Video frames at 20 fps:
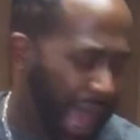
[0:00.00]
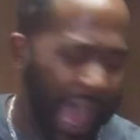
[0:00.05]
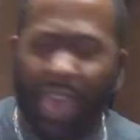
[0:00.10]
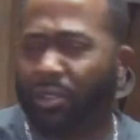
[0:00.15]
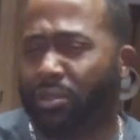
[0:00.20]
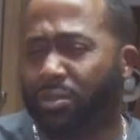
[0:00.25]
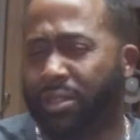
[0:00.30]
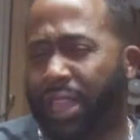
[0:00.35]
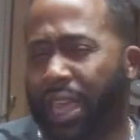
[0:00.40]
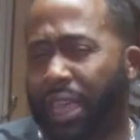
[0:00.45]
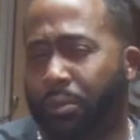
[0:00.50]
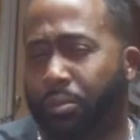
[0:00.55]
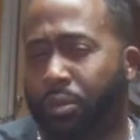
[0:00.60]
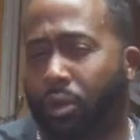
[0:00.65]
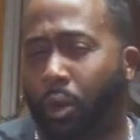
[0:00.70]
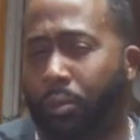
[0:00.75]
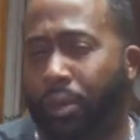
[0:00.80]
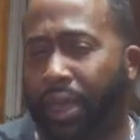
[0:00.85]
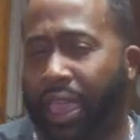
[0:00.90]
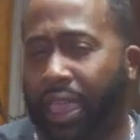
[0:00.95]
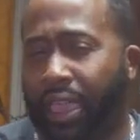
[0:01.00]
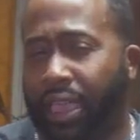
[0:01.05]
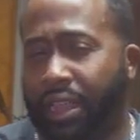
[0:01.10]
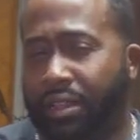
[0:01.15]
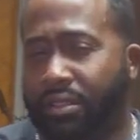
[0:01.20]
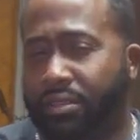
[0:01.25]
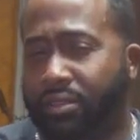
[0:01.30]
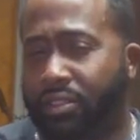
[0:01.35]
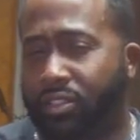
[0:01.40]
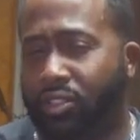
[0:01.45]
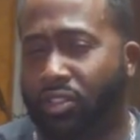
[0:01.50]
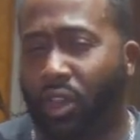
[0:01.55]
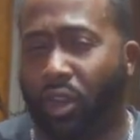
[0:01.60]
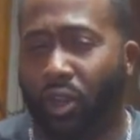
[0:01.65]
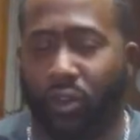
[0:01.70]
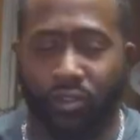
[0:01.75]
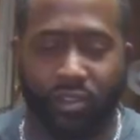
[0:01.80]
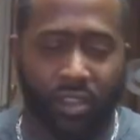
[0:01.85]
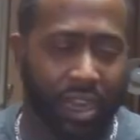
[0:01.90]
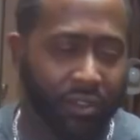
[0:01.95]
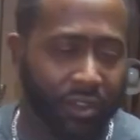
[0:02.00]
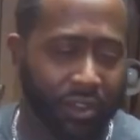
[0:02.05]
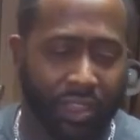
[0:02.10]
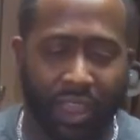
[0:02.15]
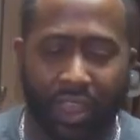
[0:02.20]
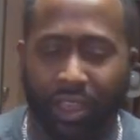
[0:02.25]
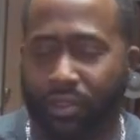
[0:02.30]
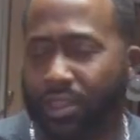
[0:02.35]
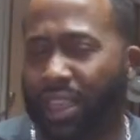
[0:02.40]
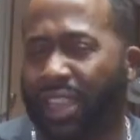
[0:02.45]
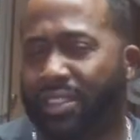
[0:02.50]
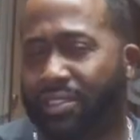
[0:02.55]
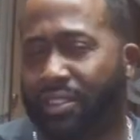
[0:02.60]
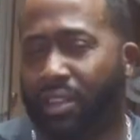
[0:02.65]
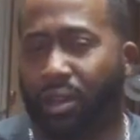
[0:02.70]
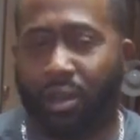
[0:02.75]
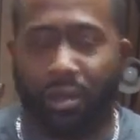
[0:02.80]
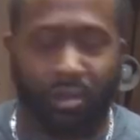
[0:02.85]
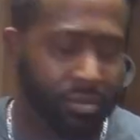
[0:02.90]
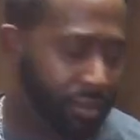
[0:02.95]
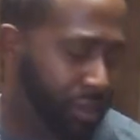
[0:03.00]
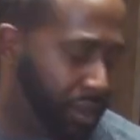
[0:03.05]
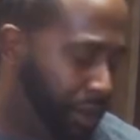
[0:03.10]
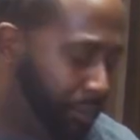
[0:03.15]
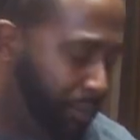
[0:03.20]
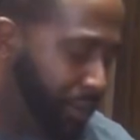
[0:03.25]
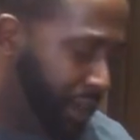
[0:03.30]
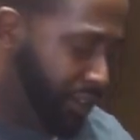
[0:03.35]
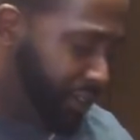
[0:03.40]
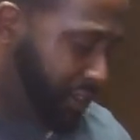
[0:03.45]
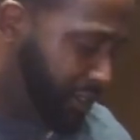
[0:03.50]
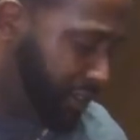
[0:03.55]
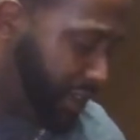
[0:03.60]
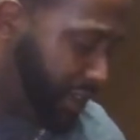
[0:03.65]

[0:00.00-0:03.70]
I don't like propane stoves and everything else. I saw a bunch of